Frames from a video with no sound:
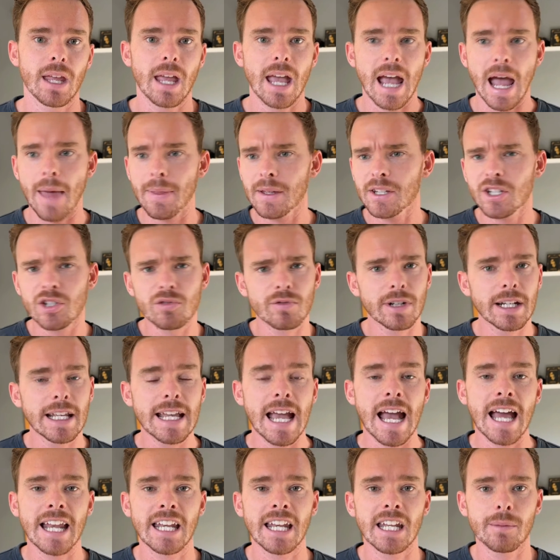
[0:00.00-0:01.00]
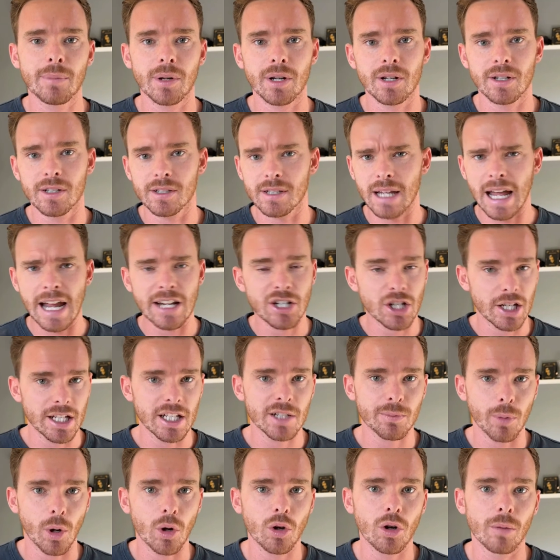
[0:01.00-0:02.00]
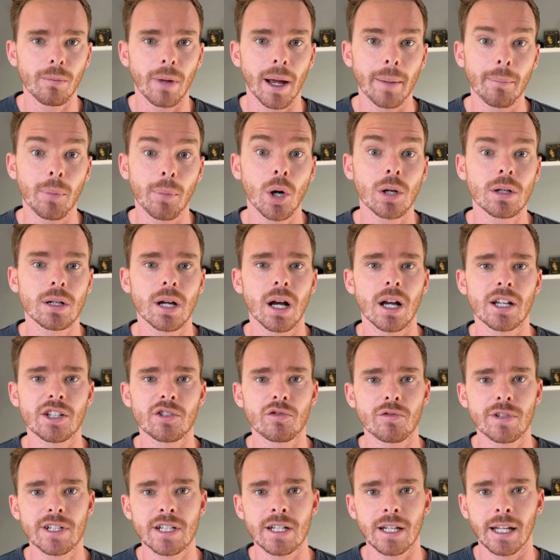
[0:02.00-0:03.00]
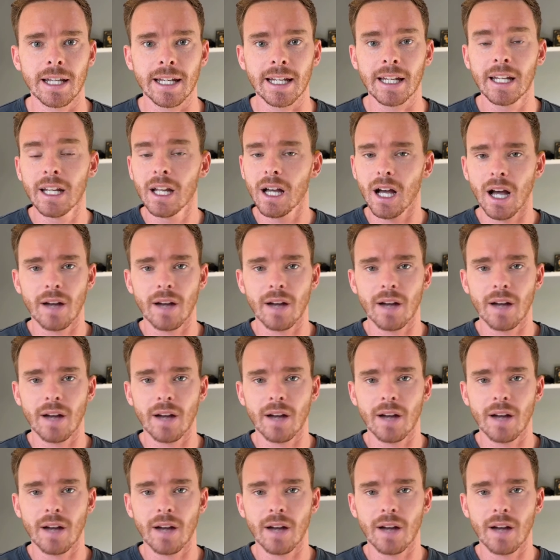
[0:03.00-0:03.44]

And this is really handy because I actually spoke on my podcast recently.